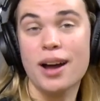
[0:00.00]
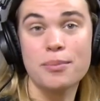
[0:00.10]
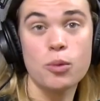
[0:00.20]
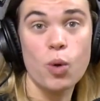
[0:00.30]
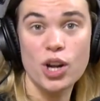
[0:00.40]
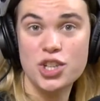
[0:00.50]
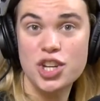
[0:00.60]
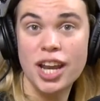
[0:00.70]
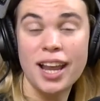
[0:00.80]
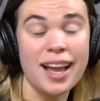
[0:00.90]

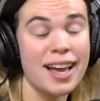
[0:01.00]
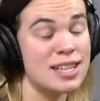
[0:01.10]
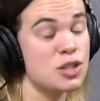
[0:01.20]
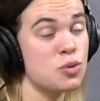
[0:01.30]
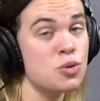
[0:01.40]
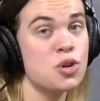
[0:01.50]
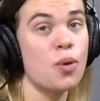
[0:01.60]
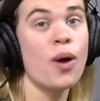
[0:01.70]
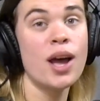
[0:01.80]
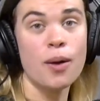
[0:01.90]
watching. As
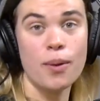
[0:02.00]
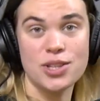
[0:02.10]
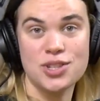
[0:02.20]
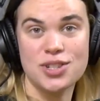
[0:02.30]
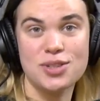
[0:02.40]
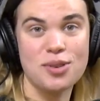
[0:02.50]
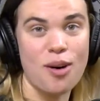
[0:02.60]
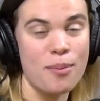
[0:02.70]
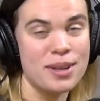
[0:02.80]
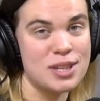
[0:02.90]
usual, questions,
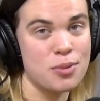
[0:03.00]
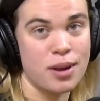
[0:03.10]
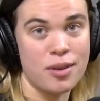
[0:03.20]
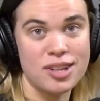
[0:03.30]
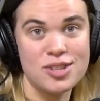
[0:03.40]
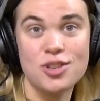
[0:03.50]
comments, queries,